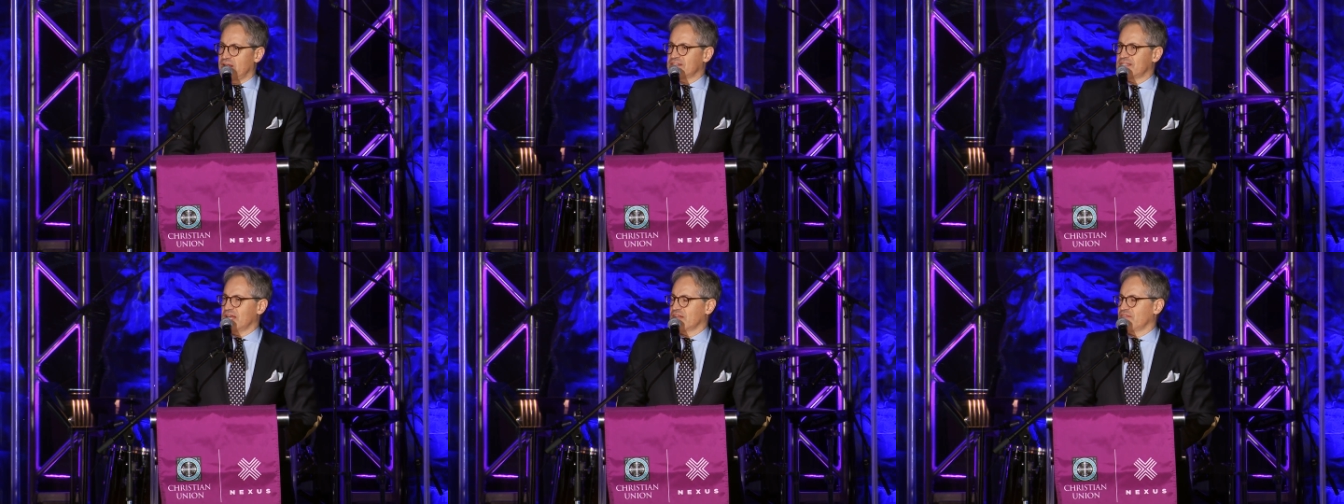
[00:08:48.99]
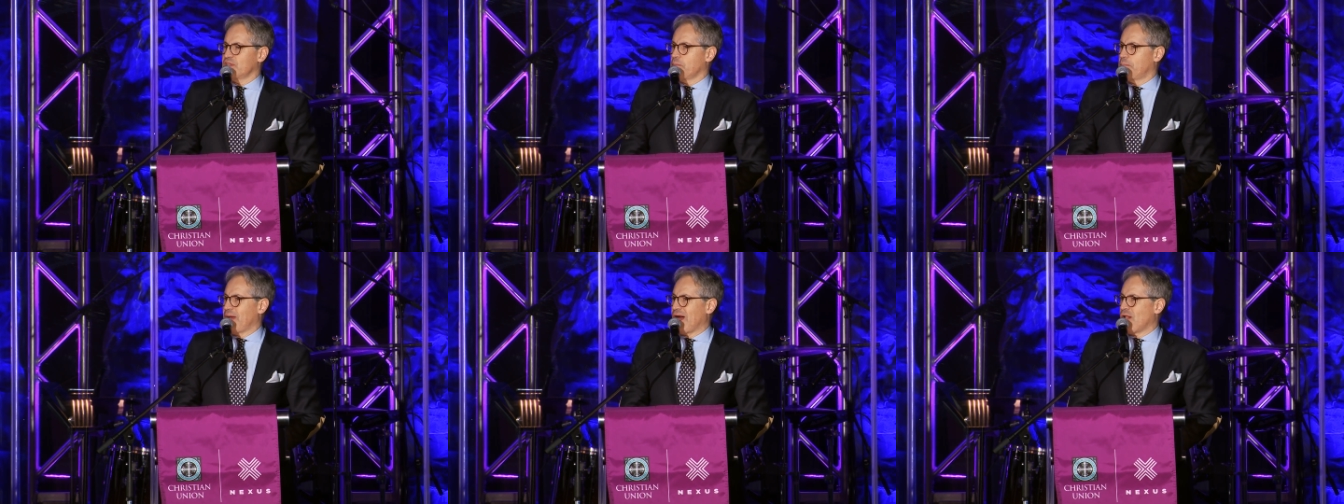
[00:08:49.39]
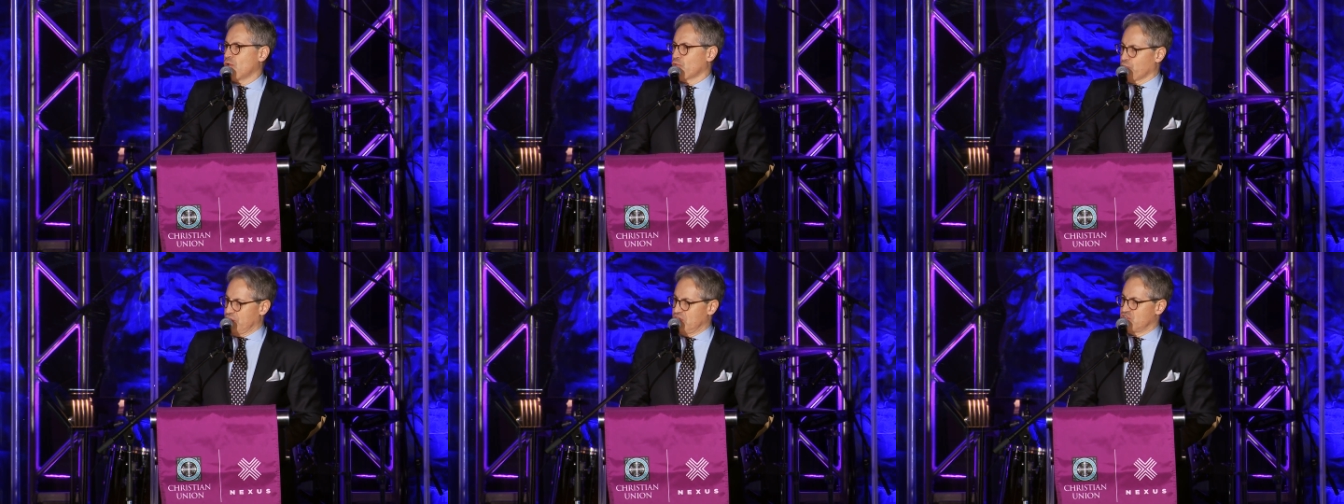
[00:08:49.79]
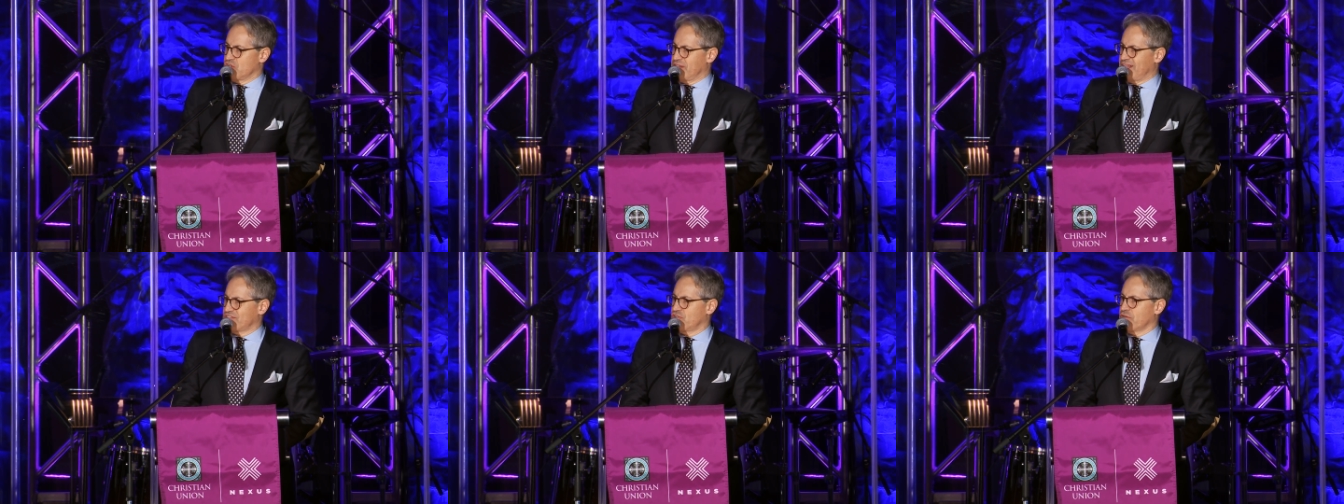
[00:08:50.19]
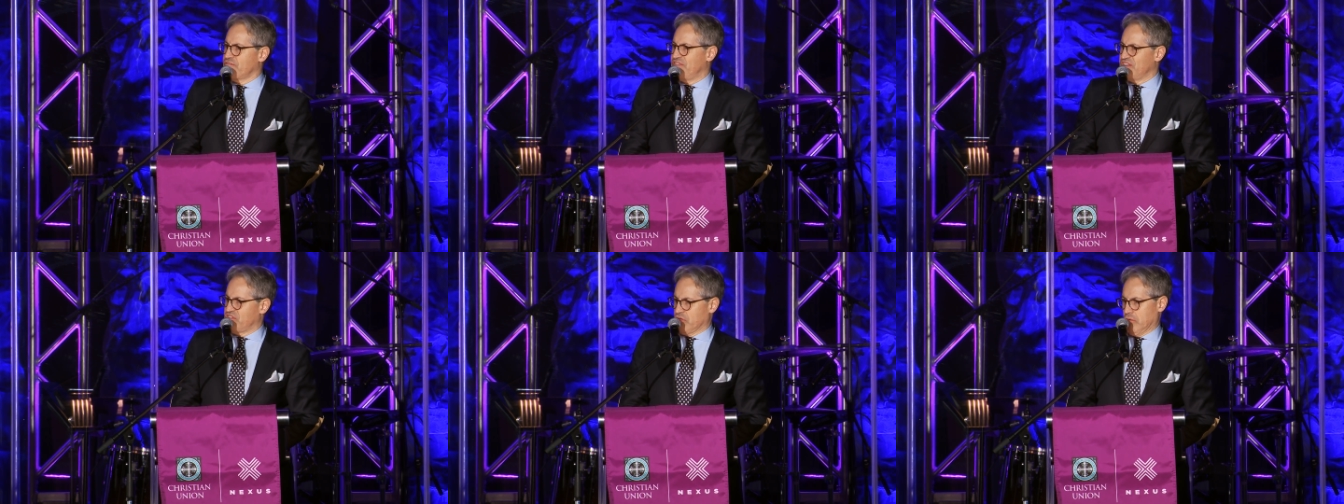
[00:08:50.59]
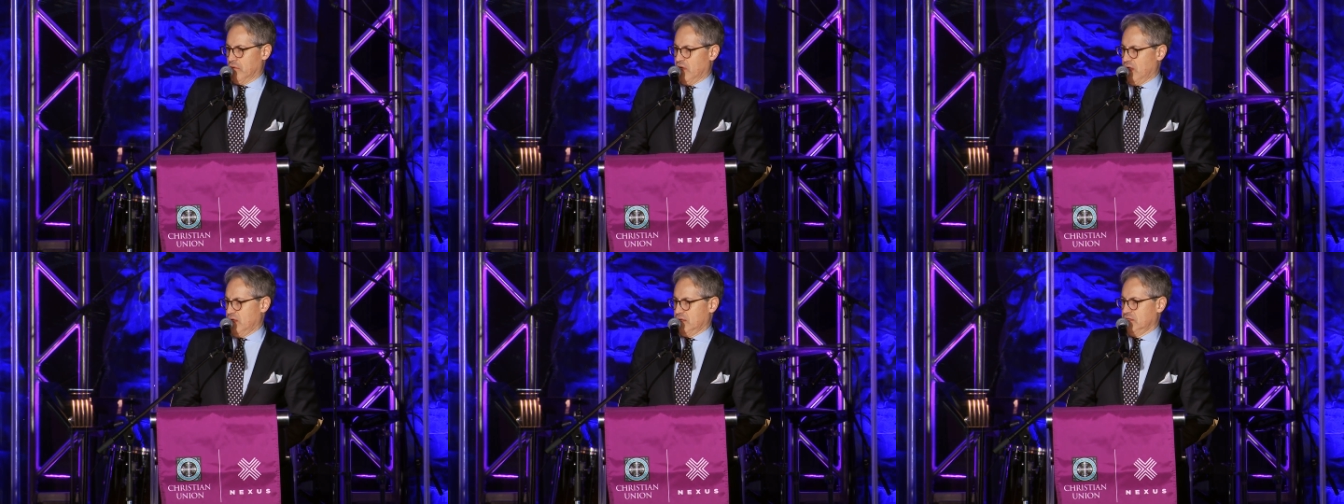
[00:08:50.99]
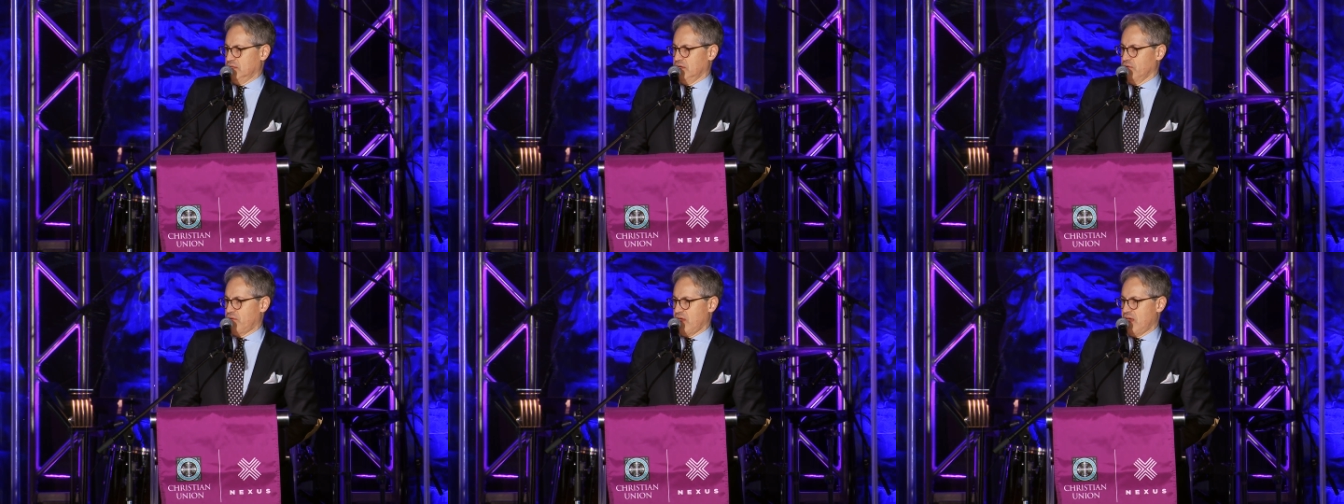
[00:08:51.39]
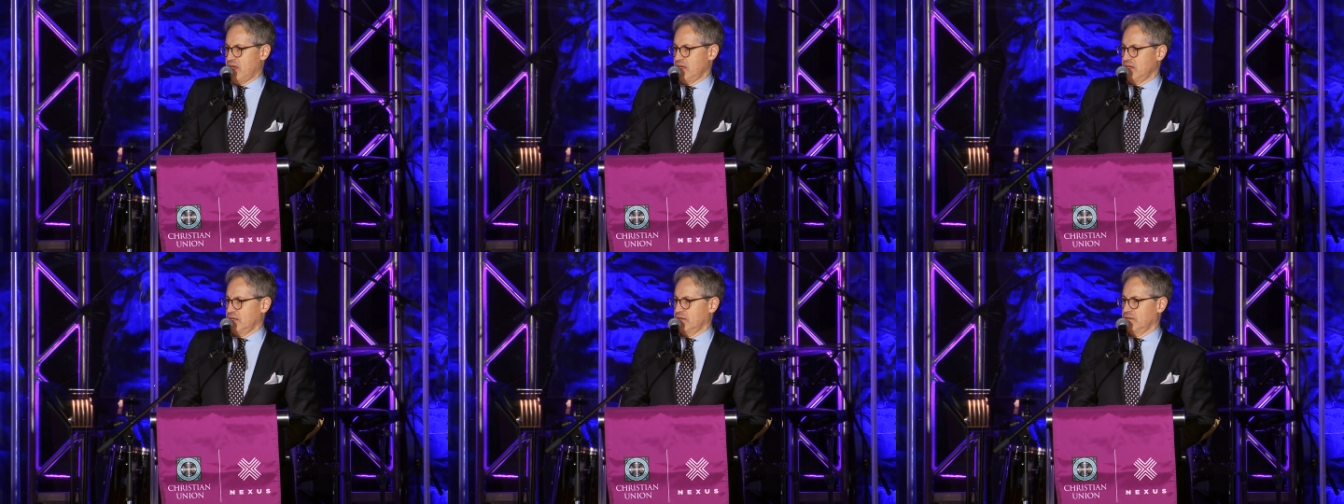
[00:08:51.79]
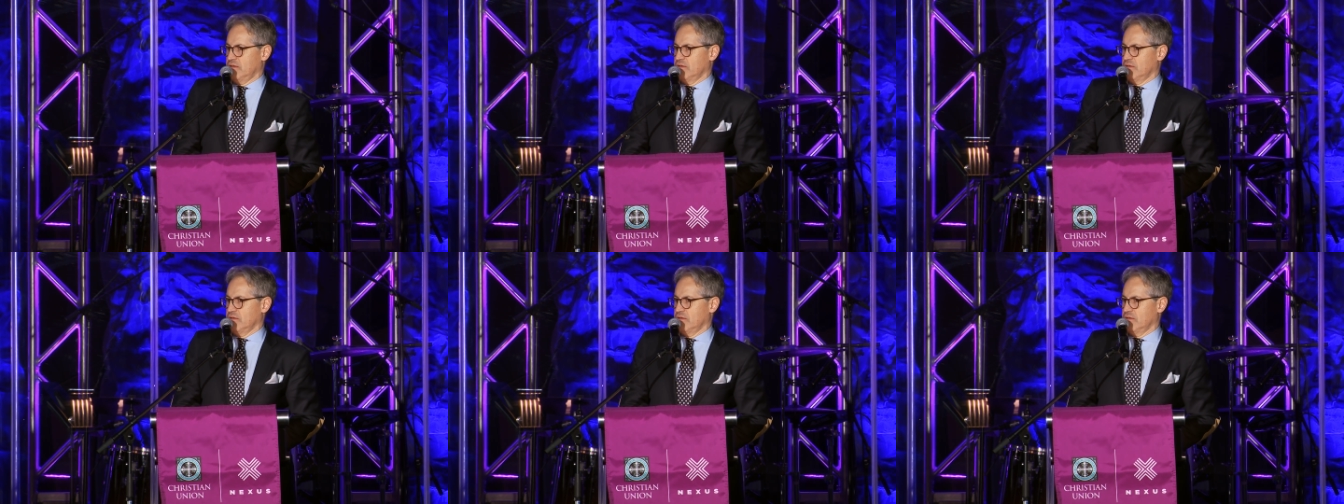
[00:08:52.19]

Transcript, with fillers: That's kind of in the bowel region. That's your viscera, okay?